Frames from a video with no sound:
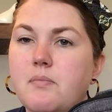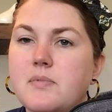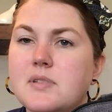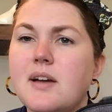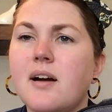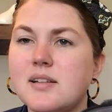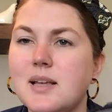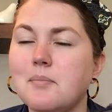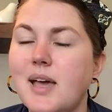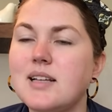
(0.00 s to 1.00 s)
There are
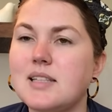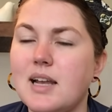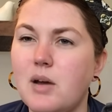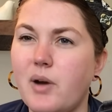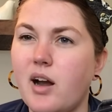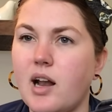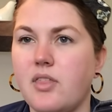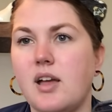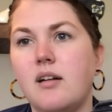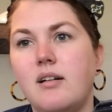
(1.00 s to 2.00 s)
some bags that I wear and I
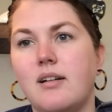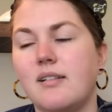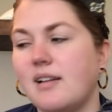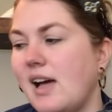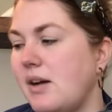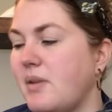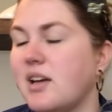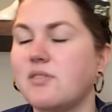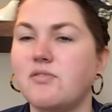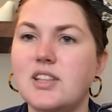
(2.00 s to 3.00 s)
think, oh, how am I
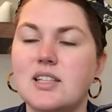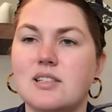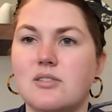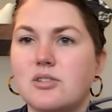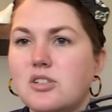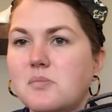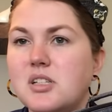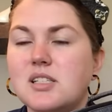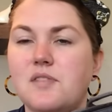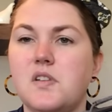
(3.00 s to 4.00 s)
going to fit this? So there's too much
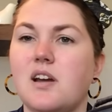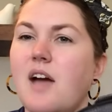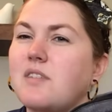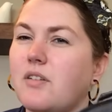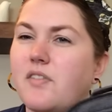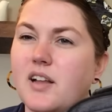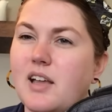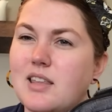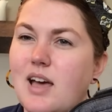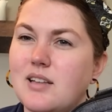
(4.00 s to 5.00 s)
stuff in there. I've never felt
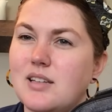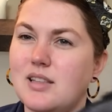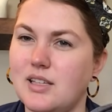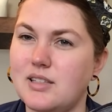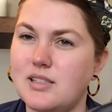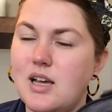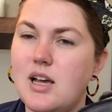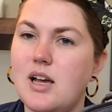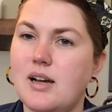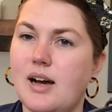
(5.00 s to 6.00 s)
like that in this.
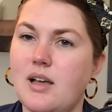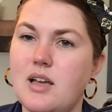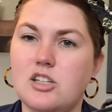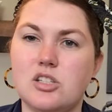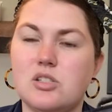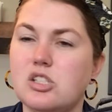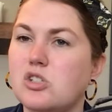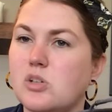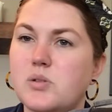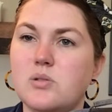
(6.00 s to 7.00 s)
It just
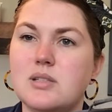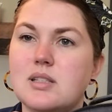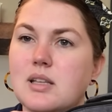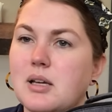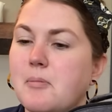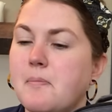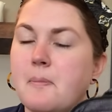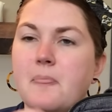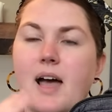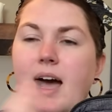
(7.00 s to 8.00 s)
distributes the
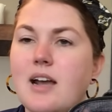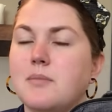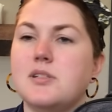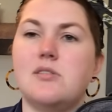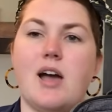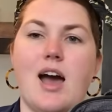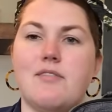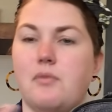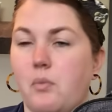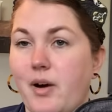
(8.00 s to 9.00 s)
items you have
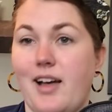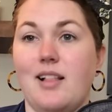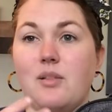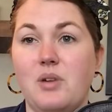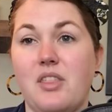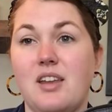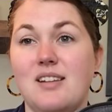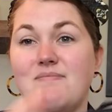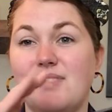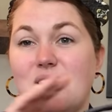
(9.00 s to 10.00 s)
well within it.
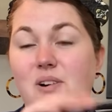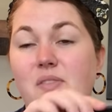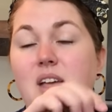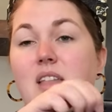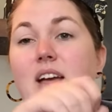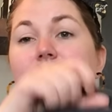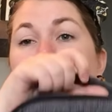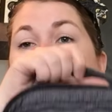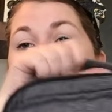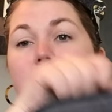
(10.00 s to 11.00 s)
So that's the
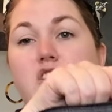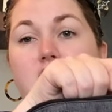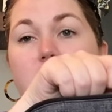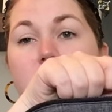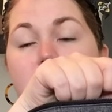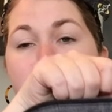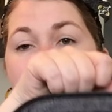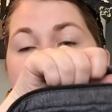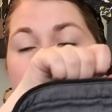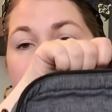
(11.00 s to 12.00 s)
Ranger
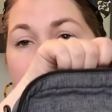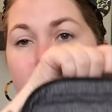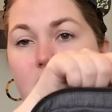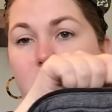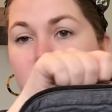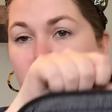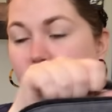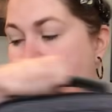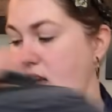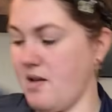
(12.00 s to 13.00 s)
in Heather
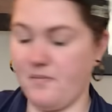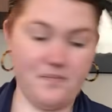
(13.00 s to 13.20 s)
Gray.